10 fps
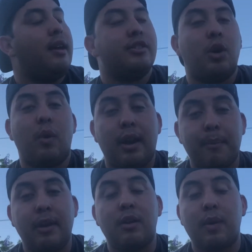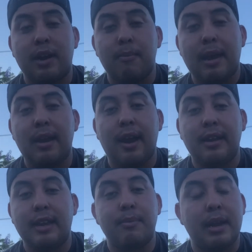So what I'm going to recommend
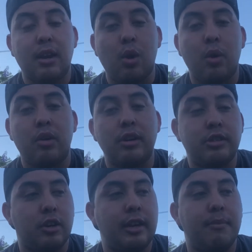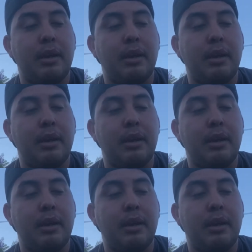highly, I'm not a lawyer or an attorney,